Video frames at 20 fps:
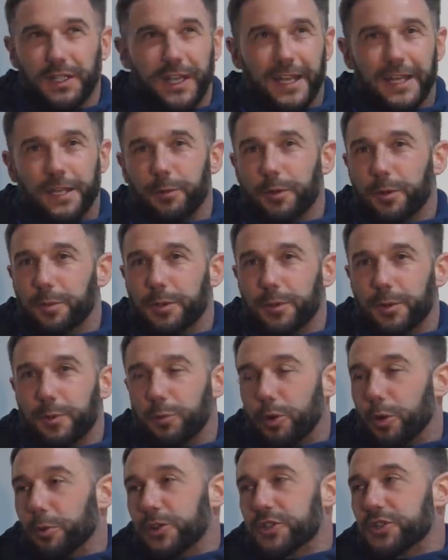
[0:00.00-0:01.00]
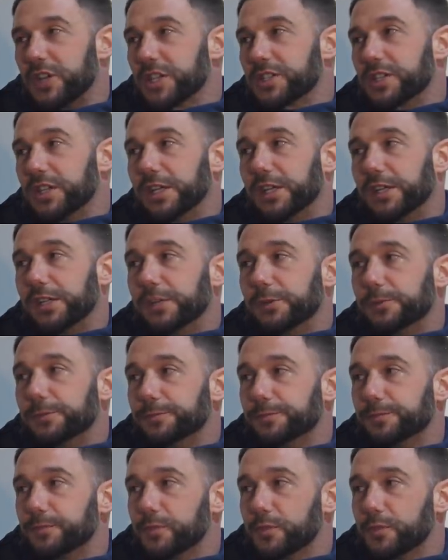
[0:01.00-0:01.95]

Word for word: anywhere between probably six and eight now.